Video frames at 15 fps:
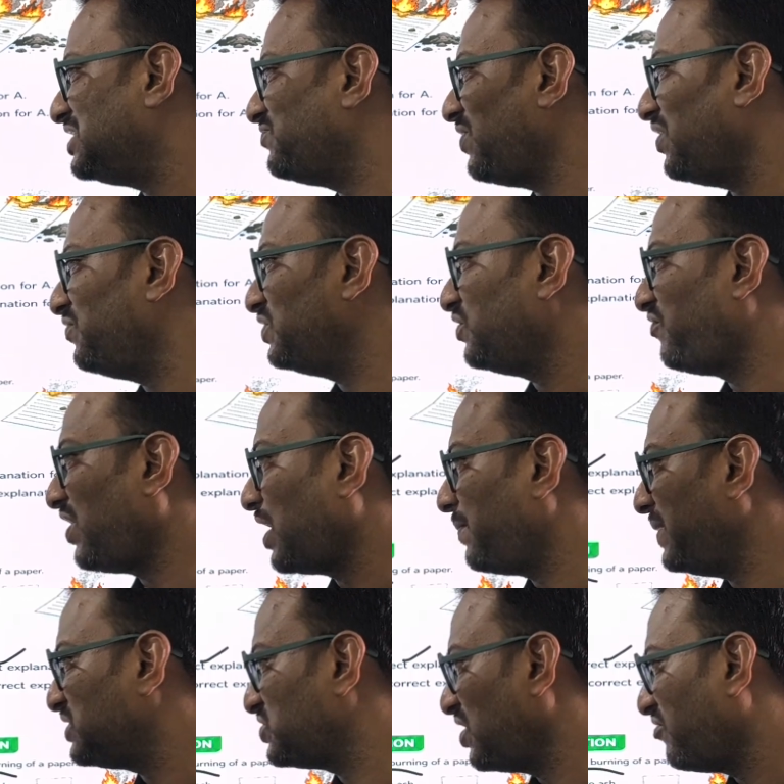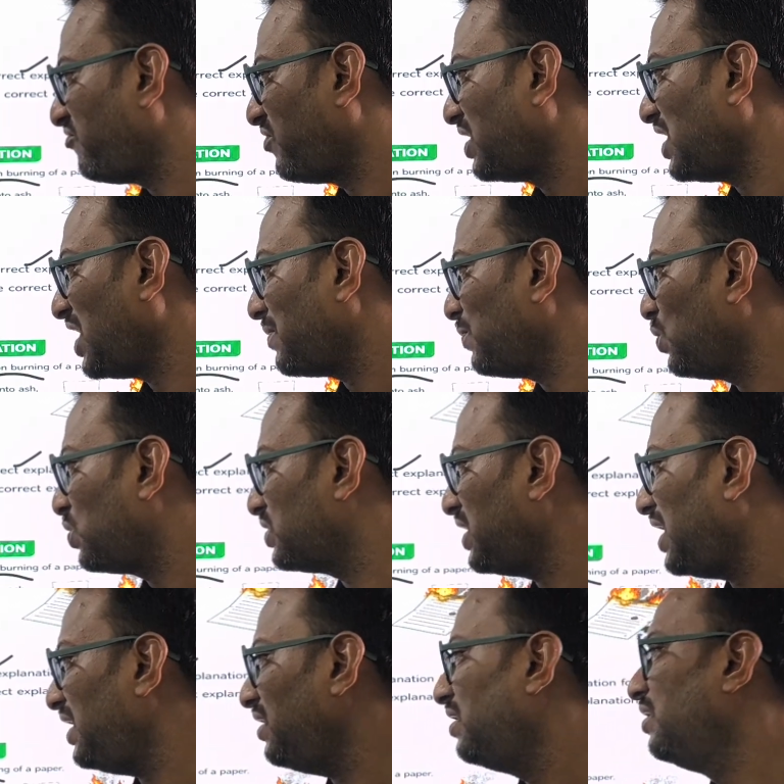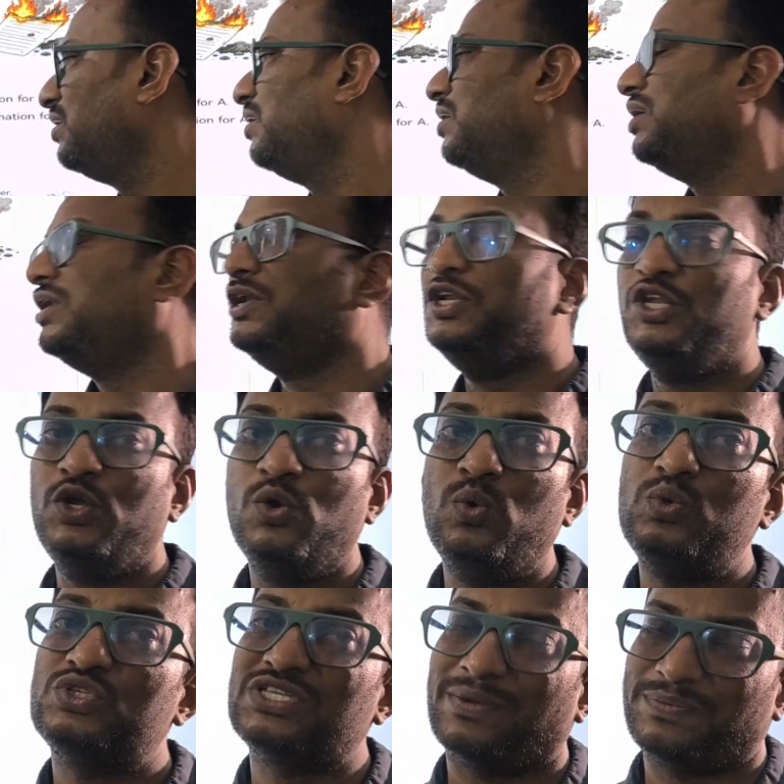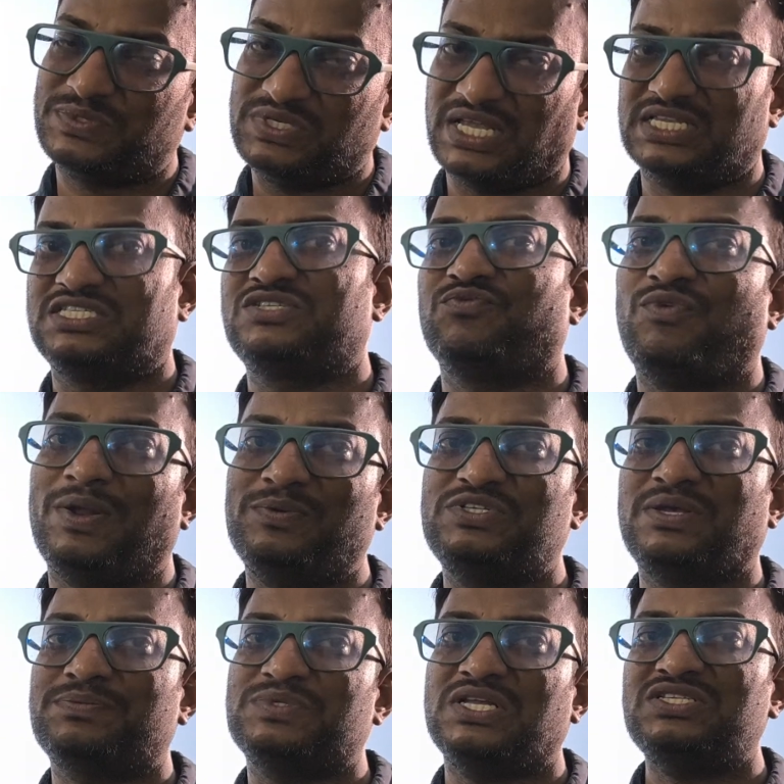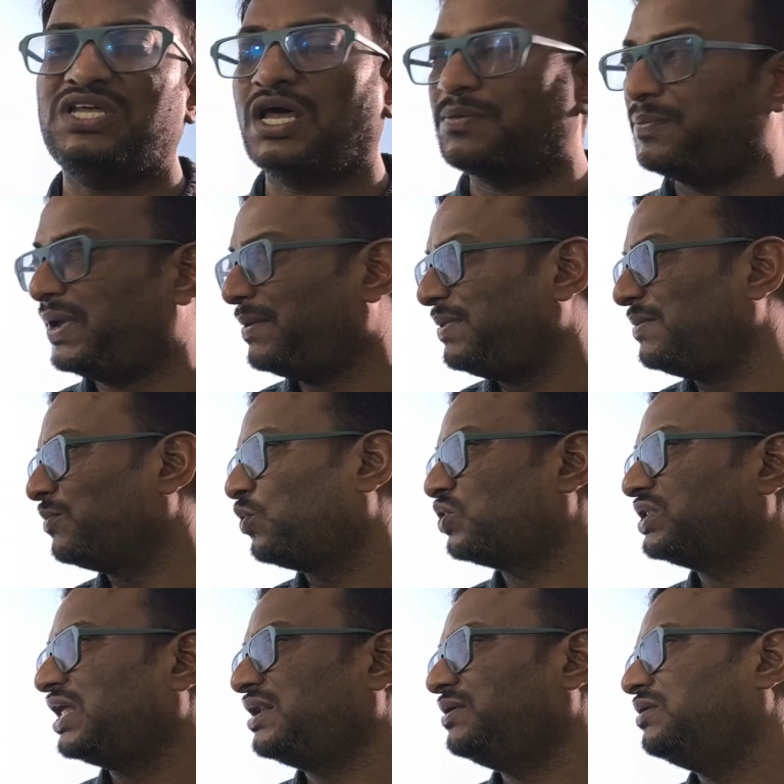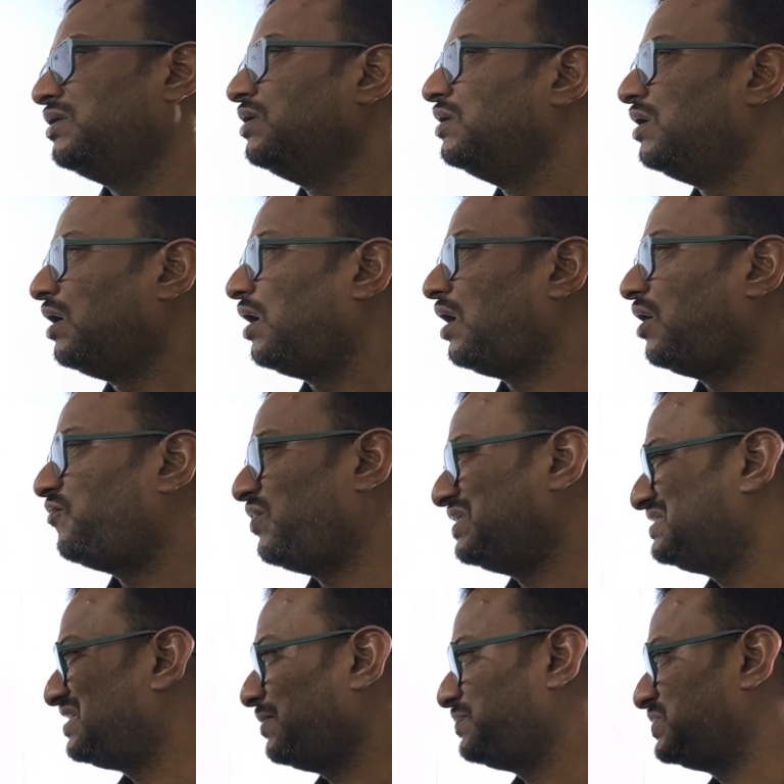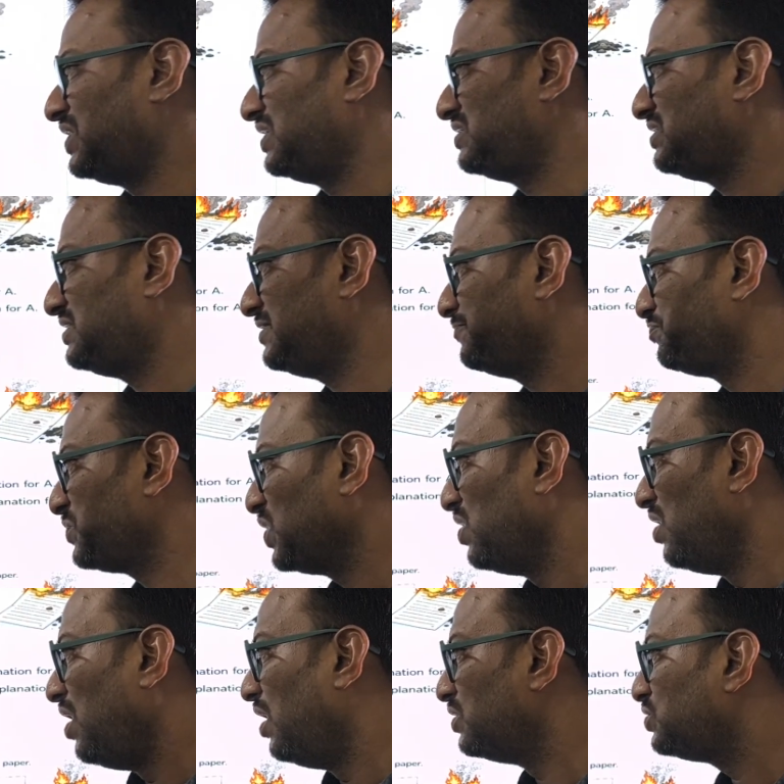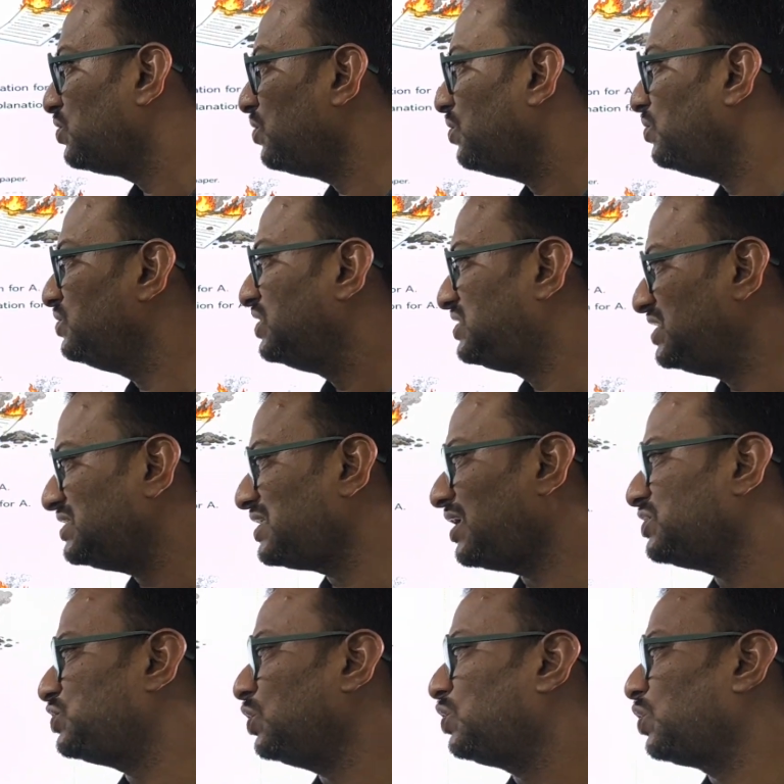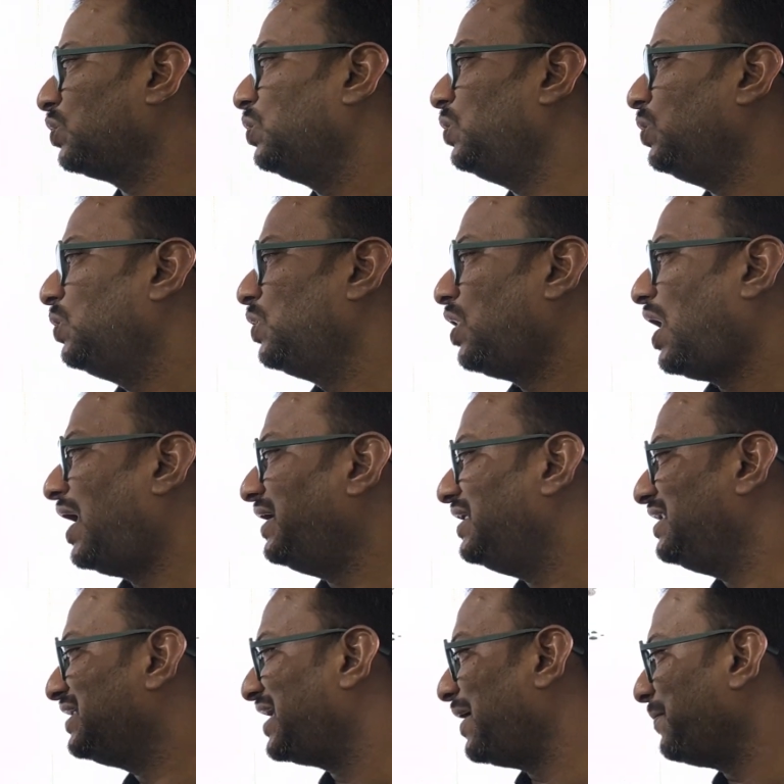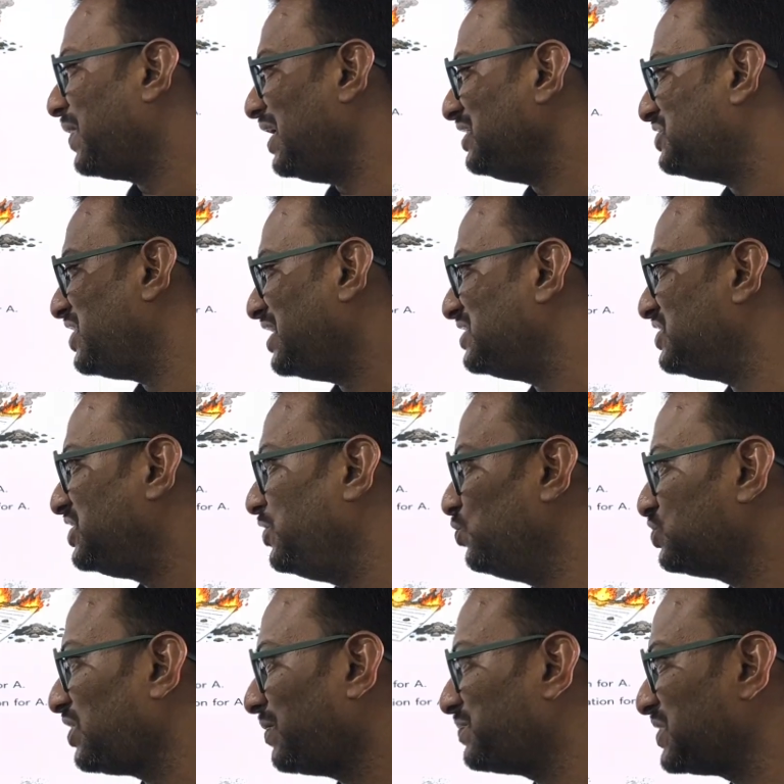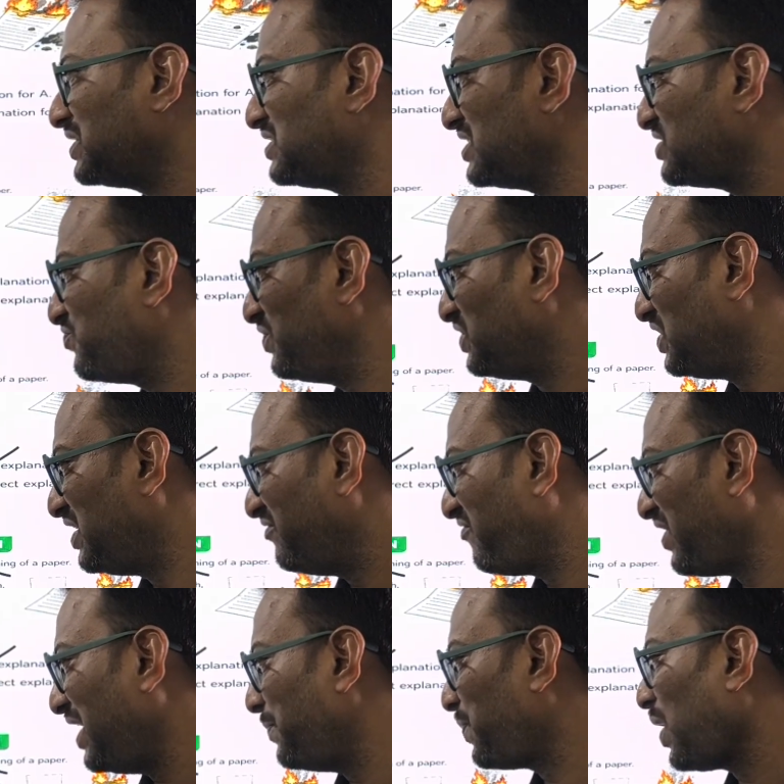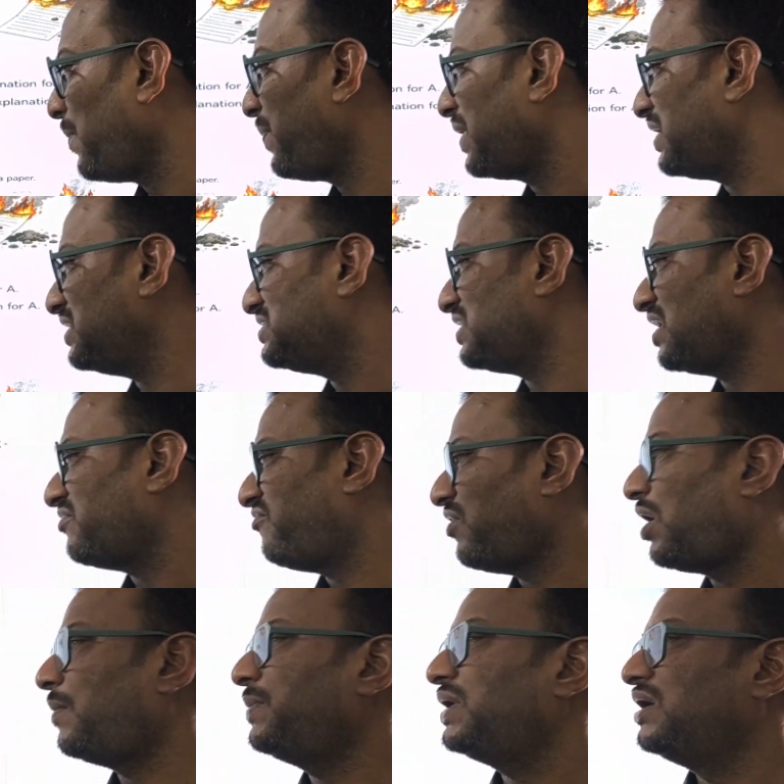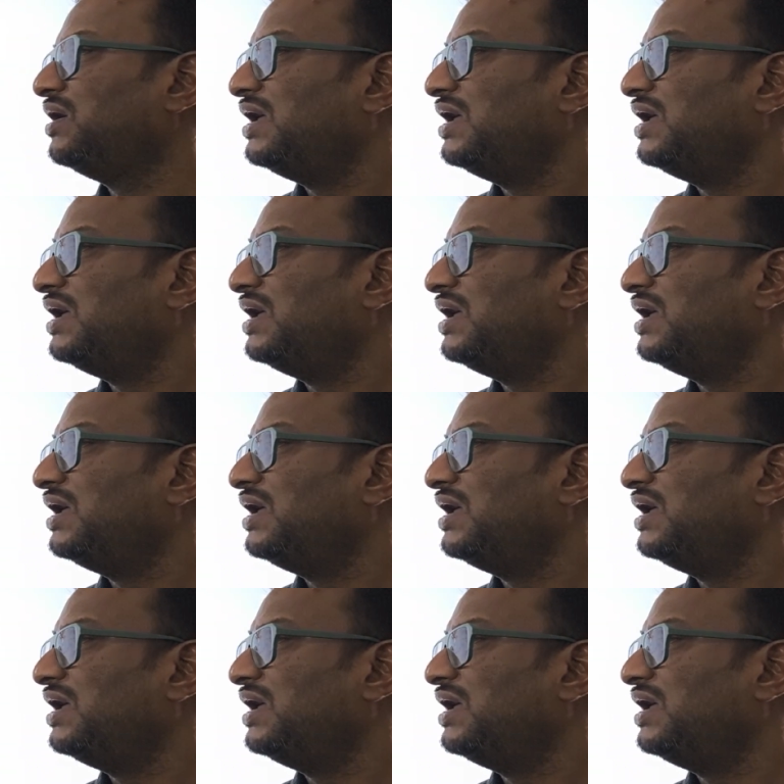involved in the formation of one or more than new substance. One substance or maybe more than one substance. So this is also true, and in chemical change new substances with different properties are formed.